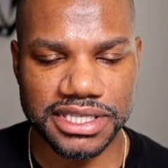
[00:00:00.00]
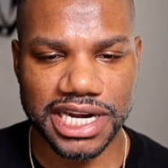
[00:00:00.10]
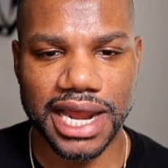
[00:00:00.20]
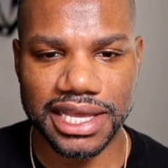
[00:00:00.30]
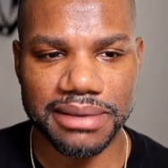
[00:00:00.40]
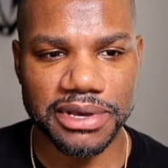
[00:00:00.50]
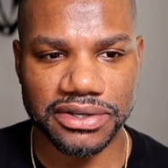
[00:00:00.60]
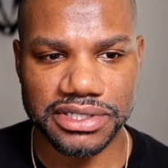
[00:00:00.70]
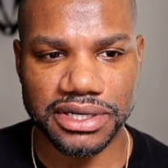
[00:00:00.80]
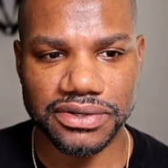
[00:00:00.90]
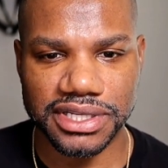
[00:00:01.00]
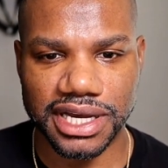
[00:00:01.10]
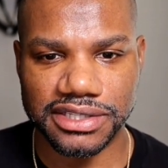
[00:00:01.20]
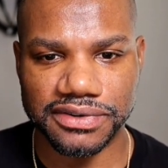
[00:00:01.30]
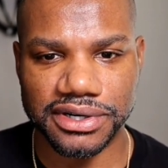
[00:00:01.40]
Send out emails to those
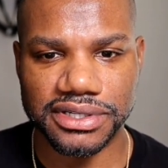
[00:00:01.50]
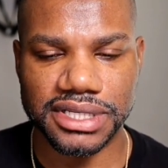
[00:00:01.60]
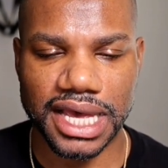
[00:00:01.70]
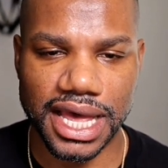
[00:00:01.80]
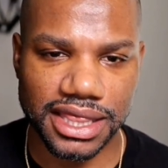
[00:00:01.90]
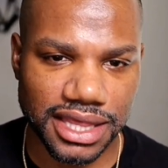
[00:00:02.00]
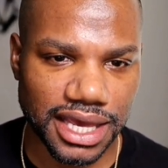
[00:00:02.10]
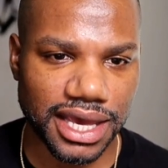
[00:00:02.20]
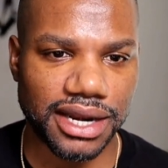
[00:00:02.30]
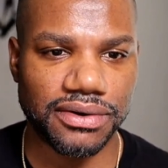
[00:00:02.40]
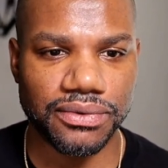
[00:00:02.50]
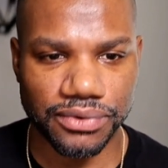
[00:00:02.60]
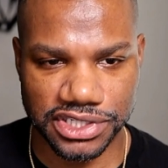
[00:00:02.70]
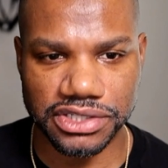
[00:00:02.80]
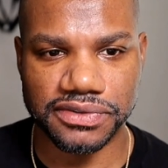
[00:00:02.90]
guys first. And then
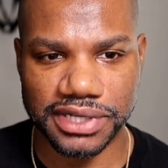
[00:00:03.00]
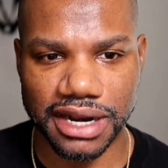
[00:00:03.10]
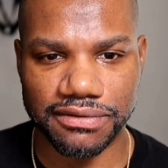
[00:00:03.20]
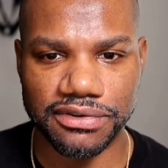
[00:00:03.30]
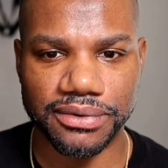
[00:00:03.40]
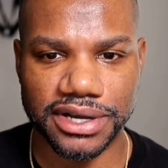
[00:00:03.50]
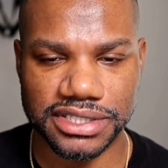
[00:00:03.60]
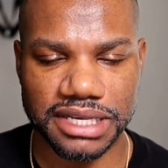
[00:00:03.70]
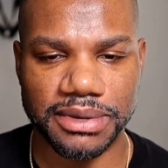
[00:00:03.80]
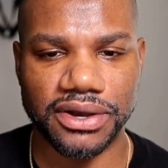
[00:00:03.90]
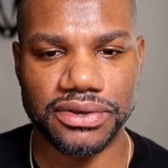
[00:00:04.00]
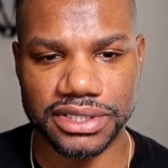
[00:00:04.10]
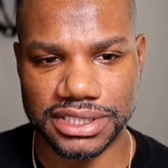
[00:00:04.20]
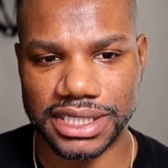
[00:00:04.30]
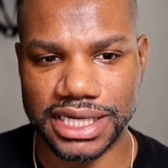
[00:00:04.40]
once you send out a few rounds of email,
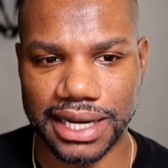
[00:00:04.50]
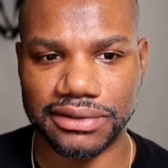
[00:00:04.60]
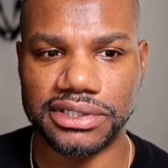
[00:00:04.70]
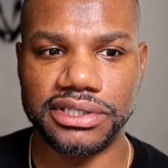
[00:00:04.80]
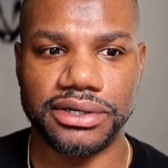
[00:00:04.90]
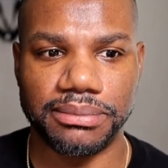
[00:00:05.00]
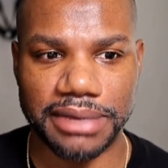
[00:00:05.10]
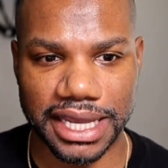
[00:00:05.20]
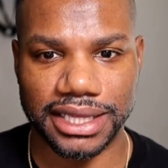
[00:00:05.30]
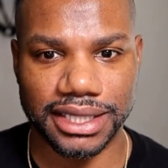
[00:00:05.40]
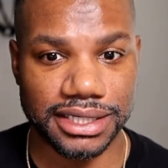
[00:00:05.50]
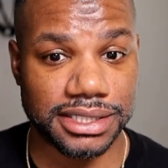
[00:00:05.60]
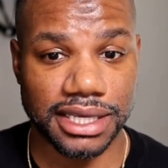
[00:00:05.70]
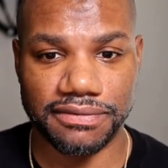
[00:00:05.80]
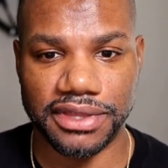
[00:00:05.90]
you can send it out to your main
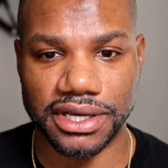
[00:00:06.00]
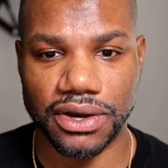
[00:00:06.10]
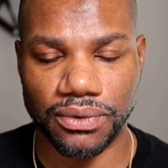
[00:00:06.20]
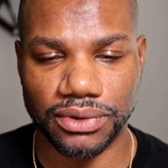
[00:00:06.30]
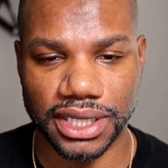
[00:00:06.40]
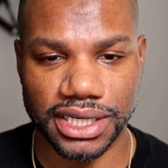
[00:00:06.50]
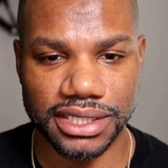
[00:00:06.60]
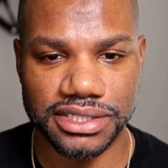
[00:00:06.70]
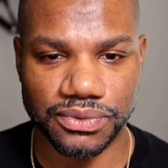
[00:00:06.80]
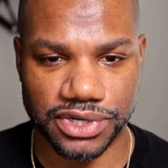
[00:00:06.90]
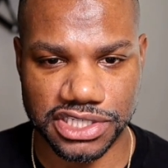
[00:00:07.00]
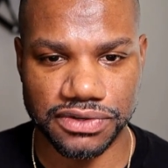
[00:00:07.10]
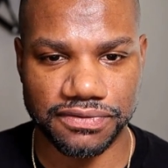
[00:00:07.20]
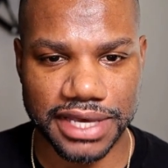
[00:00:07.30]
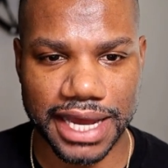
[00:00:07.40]
list, even the cold leads,
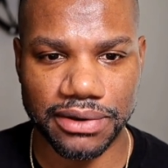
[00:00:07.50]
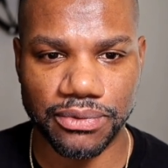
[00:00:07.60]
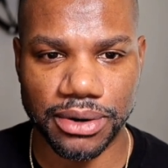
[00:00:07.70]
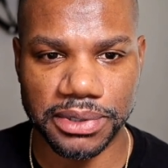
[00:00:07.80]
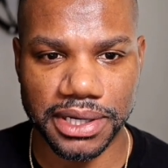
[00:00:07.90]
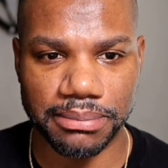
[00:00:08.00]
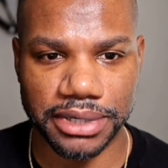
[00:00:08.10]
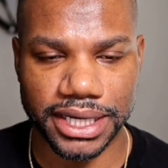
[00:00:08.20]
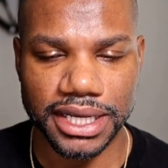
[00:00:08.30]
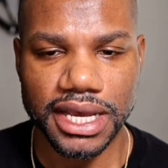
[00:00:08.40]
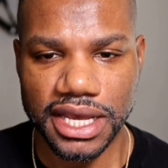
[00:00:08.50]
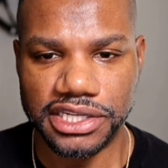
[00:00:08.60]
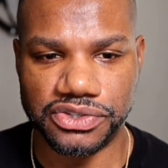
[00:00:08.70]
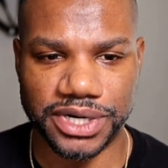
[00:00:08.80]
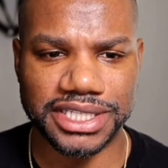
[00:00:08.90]
once you've got it warmed up. But
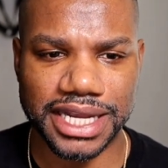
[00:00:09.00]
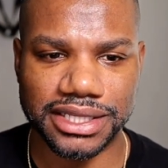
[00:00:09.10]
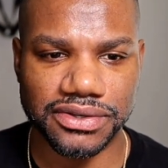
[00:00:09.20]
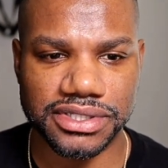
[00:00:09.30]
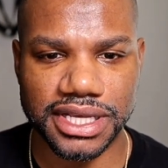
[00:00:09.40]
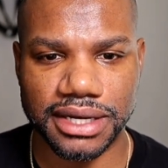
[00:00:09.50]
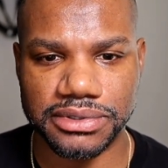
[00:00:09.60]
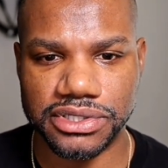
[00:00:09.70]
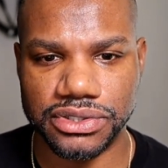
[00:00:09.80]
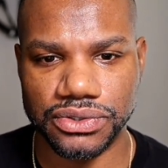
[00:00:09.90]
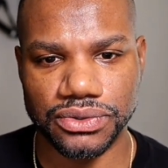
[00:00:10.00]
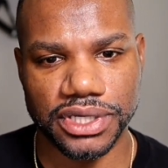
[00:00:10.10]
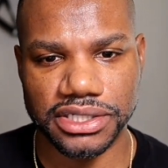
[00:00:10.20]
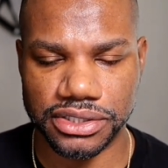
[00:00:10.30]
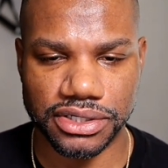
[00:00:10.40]
just want to take those steps
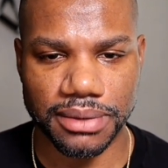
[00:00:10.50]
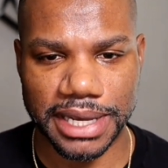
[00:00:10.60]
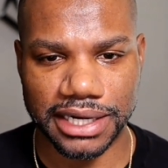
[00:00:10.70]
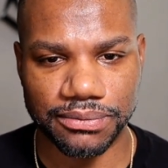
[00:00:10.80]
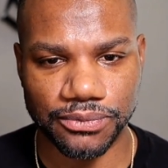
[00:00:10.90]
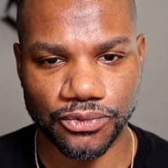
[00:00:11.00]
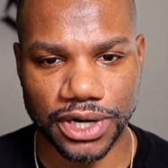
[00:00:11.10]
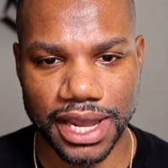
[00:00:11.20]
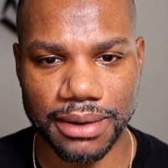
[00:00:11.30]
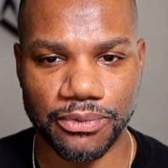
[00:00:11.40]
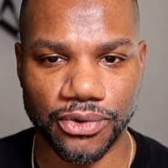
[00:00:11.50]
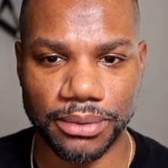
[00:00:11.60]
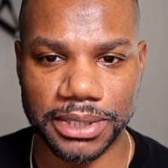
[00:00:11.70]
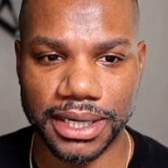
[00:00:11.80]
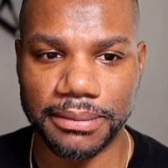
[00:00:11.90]
to get your domain name
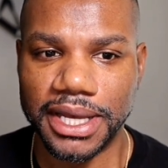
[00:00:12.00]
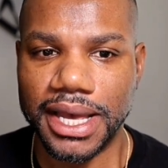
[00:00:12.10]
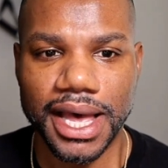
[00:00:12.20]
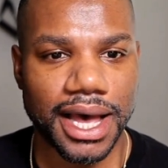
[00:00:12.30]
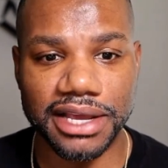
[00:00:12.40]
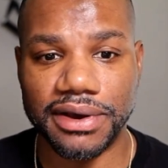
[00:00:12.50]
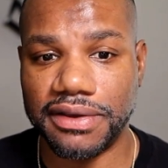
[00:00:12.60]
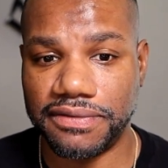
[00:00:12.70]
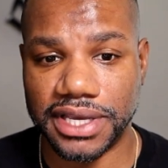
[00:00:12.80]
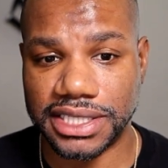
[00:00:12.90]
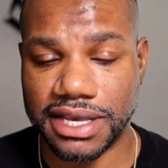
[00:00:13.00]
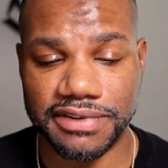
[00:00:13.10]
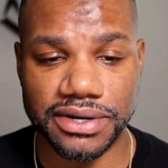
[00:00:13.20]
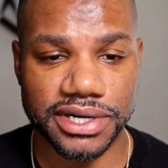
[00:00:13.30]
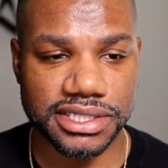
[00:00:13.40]
warmed up. Anyway, if you guys
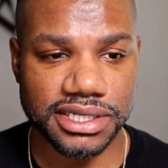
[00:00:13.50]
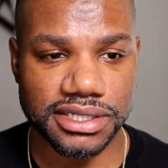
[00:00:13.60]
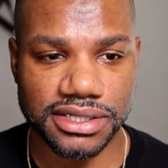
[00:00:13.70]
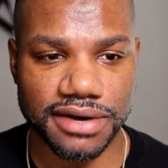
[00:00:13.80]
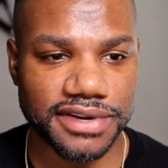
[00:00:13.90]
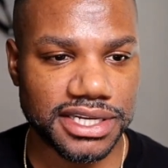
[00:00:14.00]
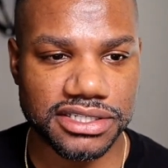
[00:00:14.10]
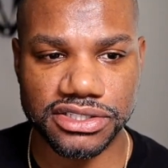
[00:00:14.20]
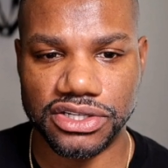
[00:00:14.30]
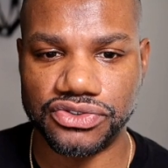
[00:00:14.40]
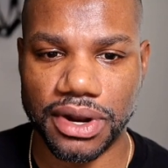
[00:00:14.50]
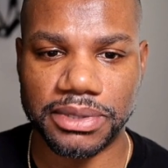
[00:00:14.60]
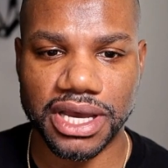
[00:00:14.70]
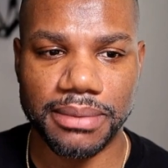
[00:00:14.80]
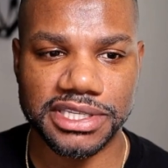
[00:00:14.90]
have any questions or have any issues, just
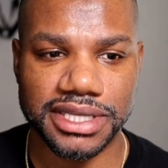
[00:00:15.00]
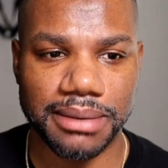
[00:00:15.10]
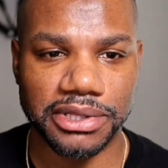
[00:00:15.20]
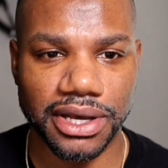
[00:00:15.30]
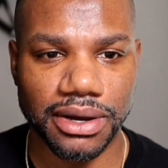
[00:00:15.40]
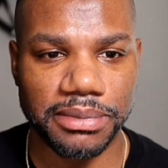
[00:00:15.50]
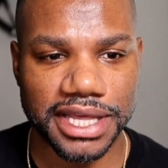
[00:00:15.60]
drop the comments down below.